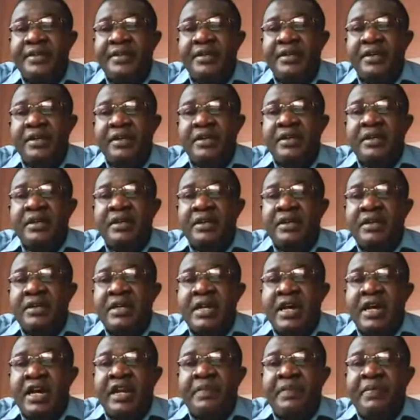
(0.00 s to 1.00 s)
That pays
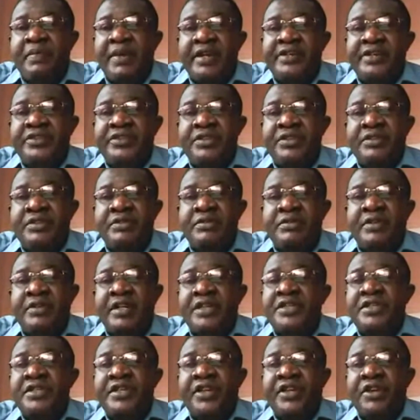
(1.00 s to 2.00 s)
you, that secures
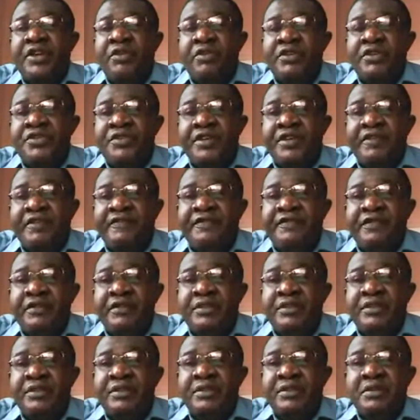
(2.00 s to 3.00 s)
your funds, or
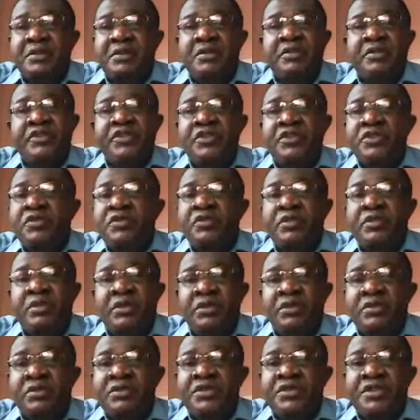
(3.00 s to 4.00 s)
you will lose it,
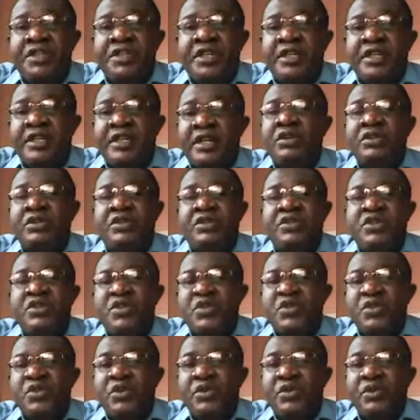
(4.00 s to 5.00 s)
and I
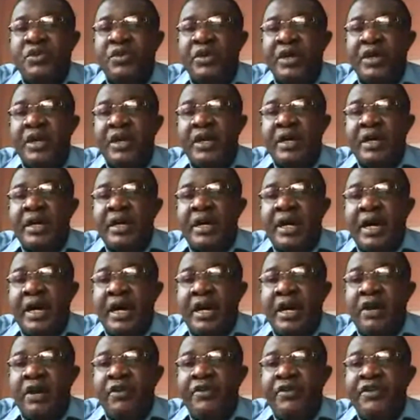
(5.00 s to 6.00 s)
don't know
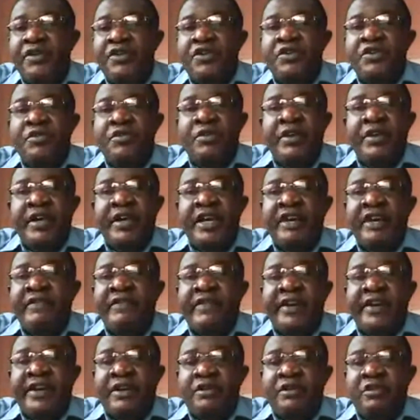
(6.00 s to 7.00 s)
how you will
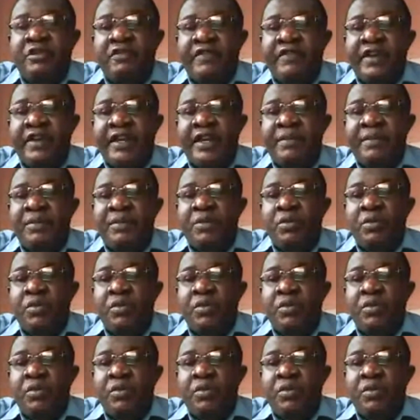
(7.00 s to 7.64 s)
ever recover them